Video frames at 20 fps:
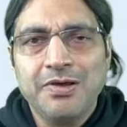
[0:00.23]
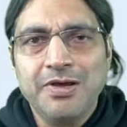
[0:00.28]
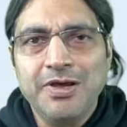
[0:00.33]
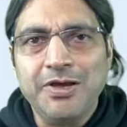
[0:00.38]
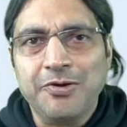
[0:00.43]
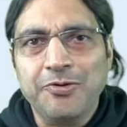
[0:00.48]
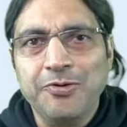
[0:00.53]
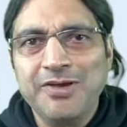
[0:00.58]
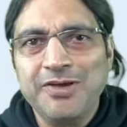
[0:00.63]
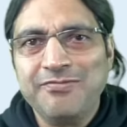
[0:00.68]
Hey,
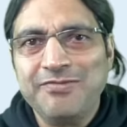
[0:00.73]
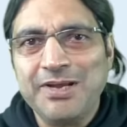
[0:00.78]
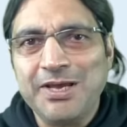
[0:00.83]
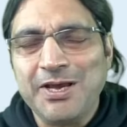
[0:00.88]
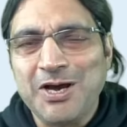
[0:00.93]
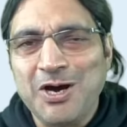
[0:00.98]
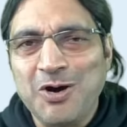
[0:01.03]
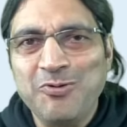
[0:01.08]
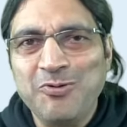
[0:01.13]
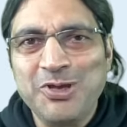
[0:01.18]
good
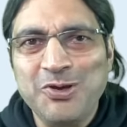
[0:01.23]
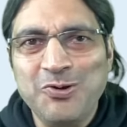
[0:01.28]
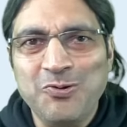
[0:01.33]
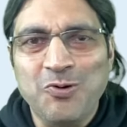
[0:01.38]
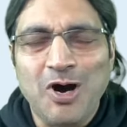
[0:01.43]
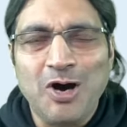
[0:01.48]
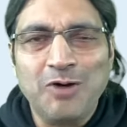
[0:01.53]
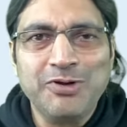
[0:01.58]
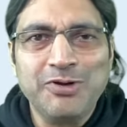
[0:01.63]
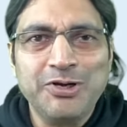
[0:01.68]
evening. How are
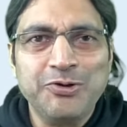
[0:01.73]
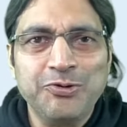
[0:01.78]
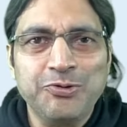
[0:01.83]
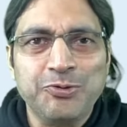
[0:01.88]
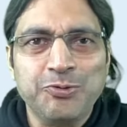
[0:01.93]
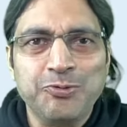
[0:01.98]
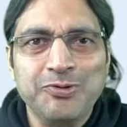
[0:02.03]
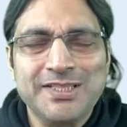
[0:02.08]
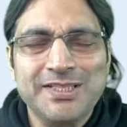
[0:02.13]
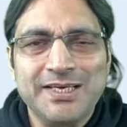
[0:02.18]
you? How did you
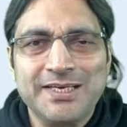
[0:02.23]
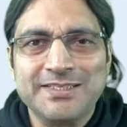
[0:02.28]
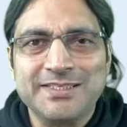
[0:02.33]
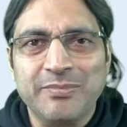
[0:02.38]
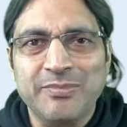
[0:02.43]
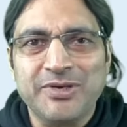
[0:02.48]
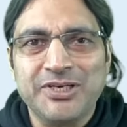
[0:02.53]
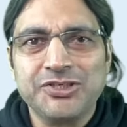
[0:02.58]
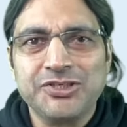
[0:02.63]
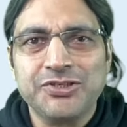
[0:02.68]
do in the
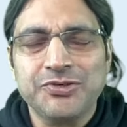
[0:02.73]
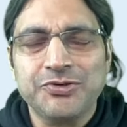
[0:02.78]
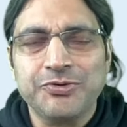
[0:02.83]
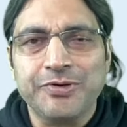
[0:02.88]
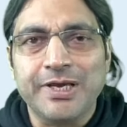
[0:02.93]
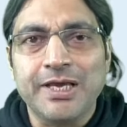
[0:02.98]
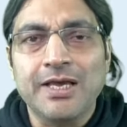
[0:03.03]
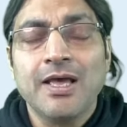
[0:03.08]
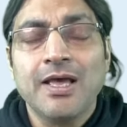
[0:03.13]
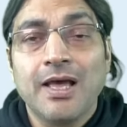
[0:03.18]
examination
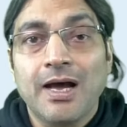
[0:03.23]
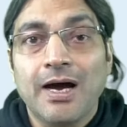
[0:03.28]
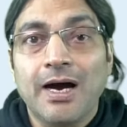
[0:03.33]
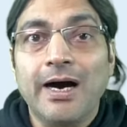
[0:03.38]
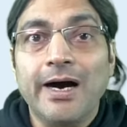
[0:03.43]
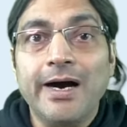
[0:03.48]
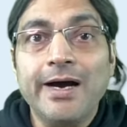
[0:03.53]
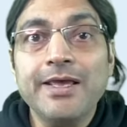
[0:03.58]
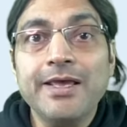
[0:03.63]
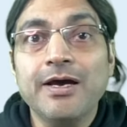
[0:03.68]
today?
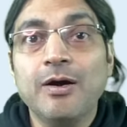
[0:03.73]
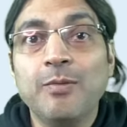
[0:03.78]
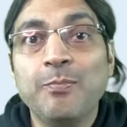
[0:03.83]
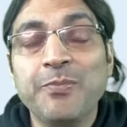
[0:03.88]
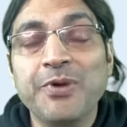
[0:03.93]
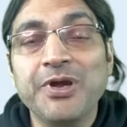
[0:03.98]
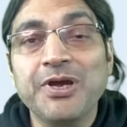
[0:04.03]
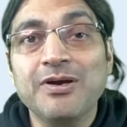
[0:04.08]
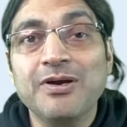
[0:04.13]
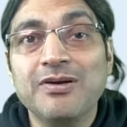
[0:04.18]
I
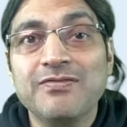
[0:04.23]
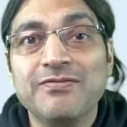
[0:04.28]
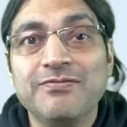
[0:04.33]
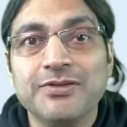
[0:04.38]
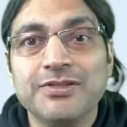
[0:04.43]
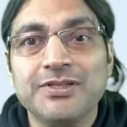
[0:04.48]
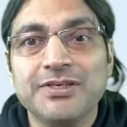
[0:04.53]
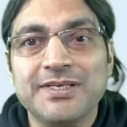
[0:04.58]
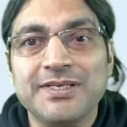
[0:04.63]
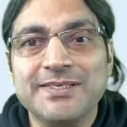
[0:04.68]
appeared
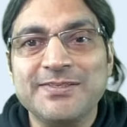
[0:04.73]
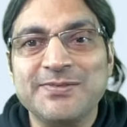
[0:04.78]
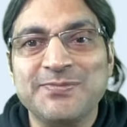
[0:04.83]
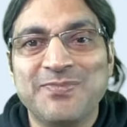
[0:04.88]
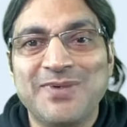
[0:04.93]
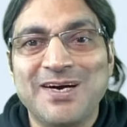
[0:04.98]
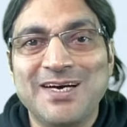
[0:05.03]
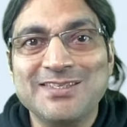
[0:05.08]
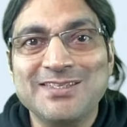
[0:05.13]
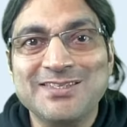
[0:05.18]
for the test
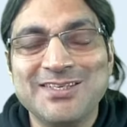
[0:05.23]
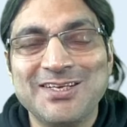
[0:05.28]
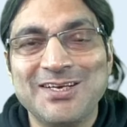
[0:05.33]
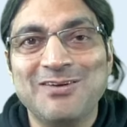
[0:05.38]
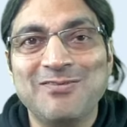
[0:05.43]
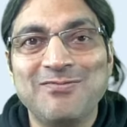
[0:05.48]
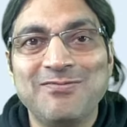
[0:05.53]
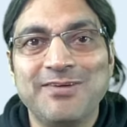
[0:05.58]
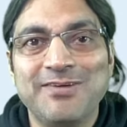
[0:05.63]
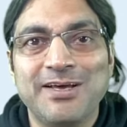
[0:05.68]

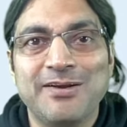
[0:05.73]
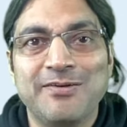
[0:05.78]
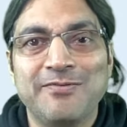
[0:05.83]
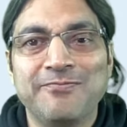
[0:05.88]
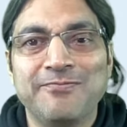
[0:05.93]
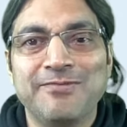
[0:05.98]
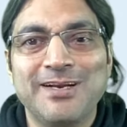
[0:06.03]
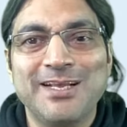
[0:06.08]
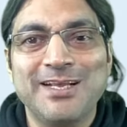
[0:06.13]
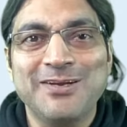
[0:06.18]
myself and
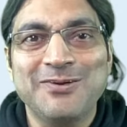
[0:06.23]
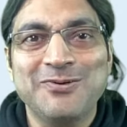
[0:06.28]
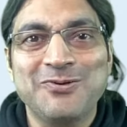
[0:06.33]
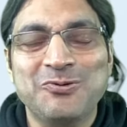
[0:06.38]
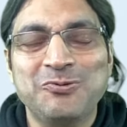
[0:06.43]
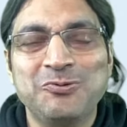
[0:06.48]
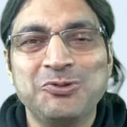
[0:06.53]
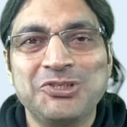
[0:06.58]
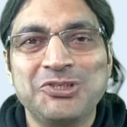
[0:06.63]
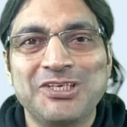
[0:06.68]
I'm willing
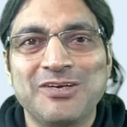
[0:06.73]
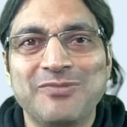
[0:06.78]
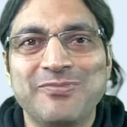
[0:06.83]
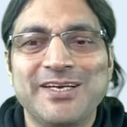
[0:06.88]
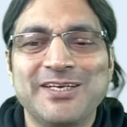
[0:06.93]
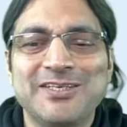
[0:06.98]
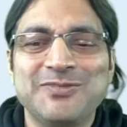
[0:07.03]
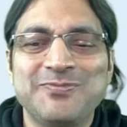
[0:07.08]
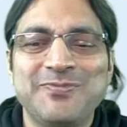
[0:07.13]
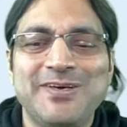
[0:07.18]
to share my
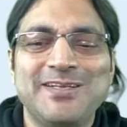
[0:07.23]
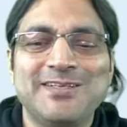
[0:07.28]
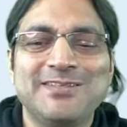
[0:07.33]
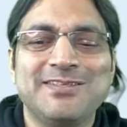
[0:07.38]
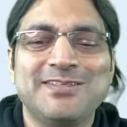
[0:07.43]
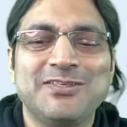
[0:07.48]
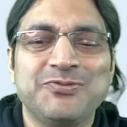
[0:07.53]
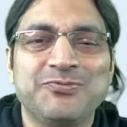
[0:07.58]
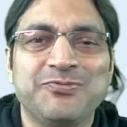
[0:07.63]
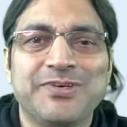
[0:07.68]

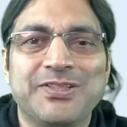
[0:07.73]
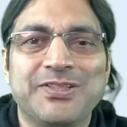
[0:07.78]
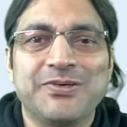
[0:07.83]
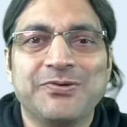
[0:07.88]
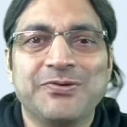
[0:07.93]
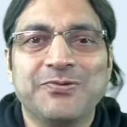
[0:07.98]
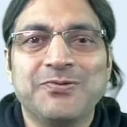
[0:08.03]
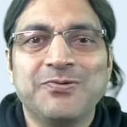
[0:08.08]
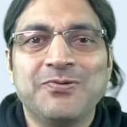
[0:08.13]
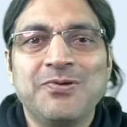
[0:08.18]
experiences
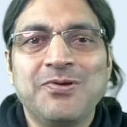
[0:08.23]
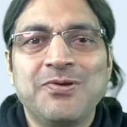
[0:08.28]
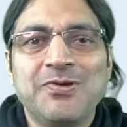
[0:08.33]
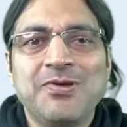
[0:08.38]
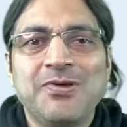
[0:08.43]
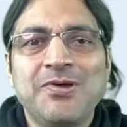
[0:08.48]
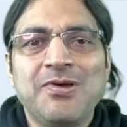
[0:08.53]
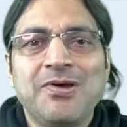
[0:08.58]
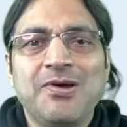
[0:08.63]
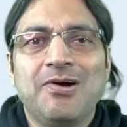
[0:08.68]
you.
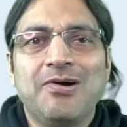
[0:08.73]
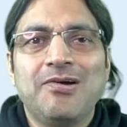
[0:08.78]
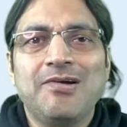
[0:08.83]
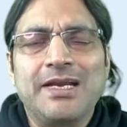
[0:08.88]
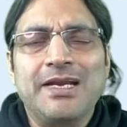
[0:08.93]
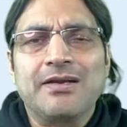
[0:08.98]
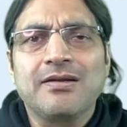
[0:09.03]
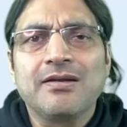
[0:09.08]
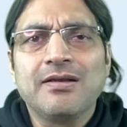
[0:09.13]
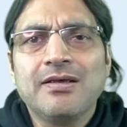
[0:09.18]
All
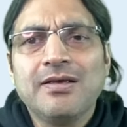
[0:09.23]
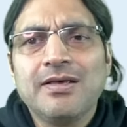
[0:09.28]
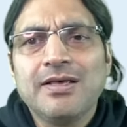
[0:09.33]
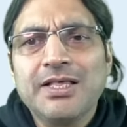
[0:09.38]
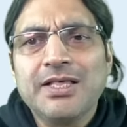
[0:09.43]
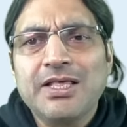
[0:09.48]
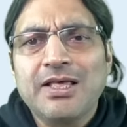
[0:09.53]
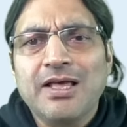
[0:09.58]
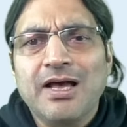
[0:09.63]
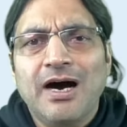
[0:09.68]
right.
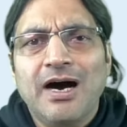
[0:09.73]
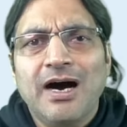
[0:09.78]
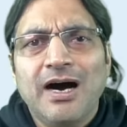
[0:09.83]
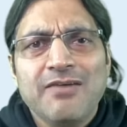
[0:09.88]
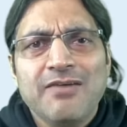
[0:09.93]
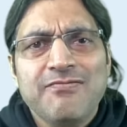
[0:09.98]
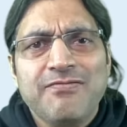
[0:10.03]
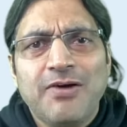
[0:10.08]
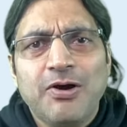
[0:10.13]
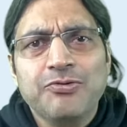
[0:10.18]

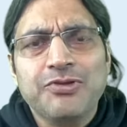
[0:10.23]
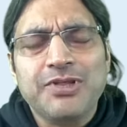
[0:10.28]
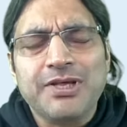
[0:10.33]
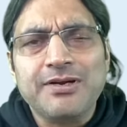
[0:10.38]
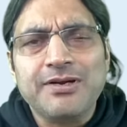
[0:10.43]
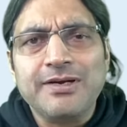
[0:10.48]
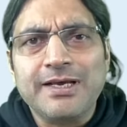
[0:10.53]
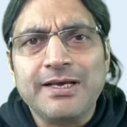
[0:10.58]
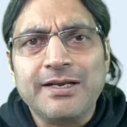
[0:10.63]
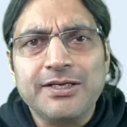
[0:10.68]
I found
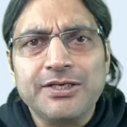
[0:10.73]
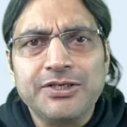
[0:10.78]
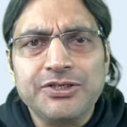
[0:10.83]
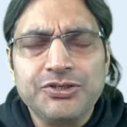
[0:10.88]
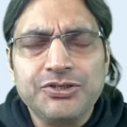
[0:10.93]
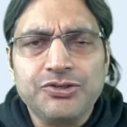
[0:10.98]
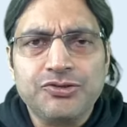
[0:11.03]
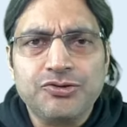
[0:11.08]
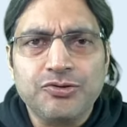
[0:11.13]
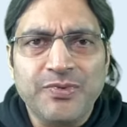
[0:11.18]
general
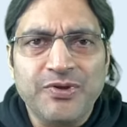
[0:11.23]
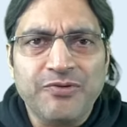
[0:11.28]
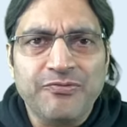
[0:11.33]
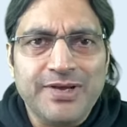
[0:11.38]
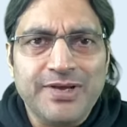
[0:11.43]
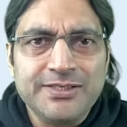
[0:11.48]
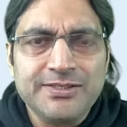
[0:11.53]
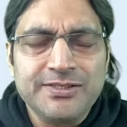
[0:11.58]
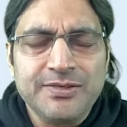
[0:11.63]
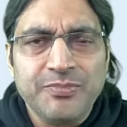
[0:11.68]
English to be
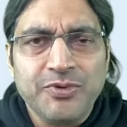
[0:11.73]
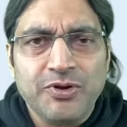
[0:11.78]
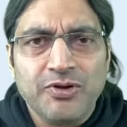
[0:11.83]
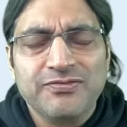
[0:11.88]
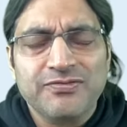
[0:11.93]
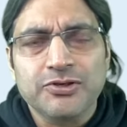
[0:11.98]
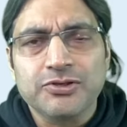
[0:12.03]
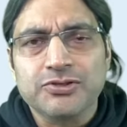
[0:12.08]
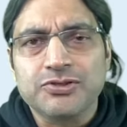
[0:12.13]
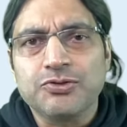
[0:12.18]
very simple.
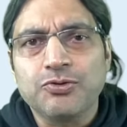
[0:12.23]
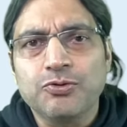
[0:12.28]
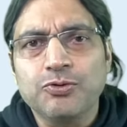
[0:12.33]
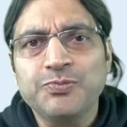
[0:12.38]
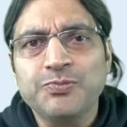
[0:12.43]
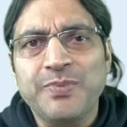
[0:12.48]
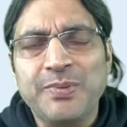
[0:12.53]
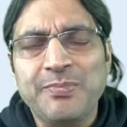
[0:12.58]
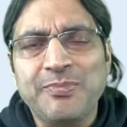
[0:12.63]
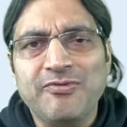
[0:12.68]
Of course, those
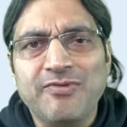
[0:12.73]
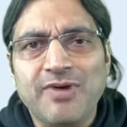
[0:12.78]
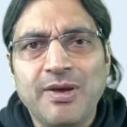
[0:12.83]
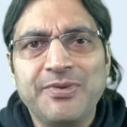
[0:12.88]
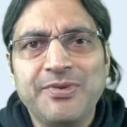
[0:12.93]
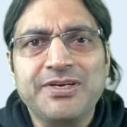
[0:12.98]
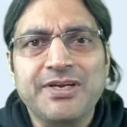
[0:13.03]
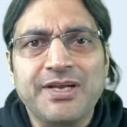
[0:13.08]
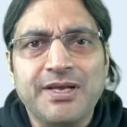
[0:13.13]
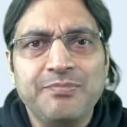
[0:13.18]
people who
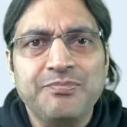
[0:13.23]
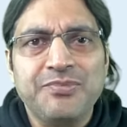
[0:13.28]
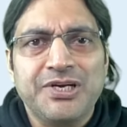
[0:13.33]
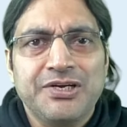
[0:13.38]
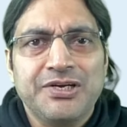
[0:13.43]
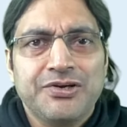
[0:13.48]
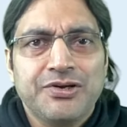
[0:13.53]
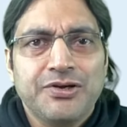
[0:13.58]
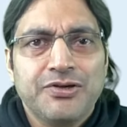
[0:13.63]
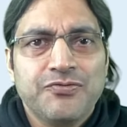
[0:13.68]
haven't kept
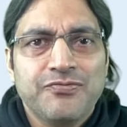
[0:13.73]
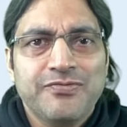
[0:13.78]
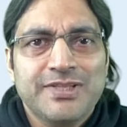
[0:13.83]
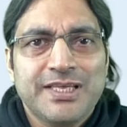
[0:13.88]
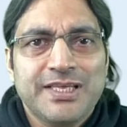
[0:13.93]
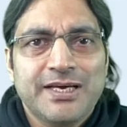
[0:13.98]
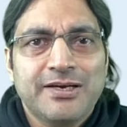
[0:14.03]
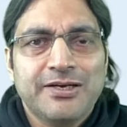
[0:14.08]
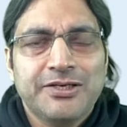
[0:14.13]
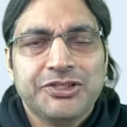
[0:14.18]
in touch
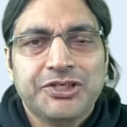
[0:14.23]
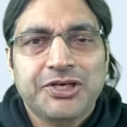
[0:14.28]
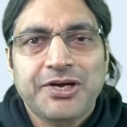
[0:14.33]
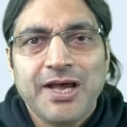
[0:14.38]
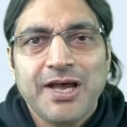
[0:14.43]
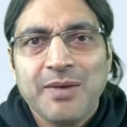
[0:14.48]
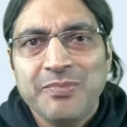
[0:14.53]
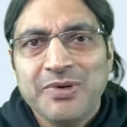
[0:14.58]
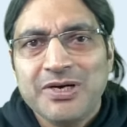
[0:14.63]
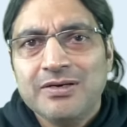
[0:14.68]
with English
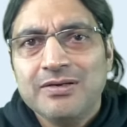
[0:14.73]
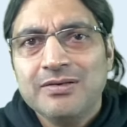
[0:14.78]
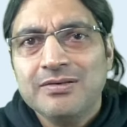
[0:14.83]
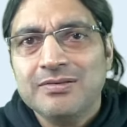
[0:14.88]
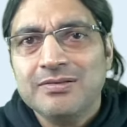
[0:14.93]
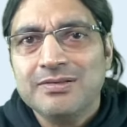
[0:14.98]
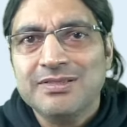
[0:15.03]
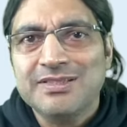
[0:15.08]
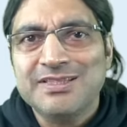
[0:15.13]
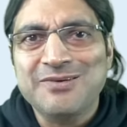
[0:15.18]
grammar,
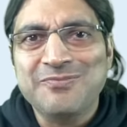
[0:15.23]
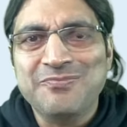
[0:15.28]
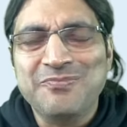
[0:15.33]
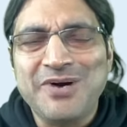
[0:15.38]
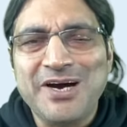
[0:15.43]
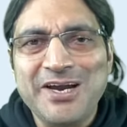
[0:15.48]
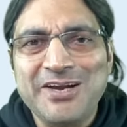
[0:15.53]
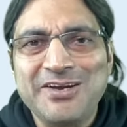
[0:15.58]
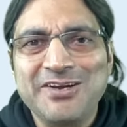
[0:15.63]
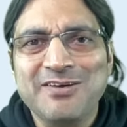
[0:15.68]
they
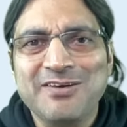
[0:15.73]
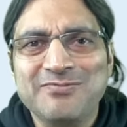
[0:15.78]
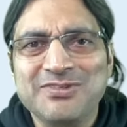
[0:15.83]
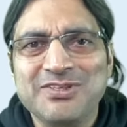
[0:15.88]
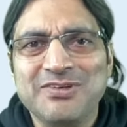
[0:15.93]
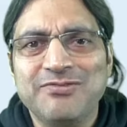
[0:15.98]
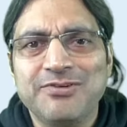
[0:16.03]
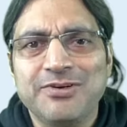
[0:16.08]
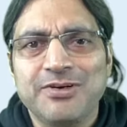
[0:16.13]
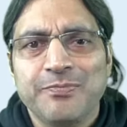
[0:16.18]
might have
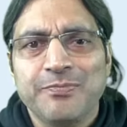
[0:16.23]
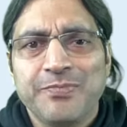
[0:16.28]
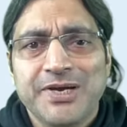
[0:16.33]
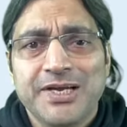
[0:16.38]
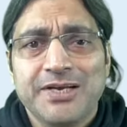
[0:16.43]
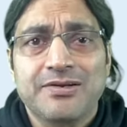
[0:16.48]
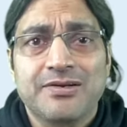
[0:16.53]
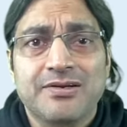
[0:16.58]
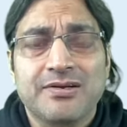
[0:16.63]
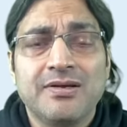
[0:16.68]
suffered a
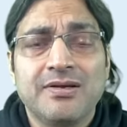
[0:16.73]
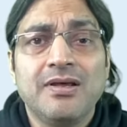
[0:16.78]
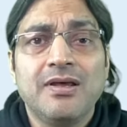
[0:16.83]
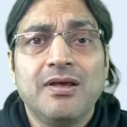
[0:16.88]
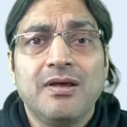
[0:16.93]
bit.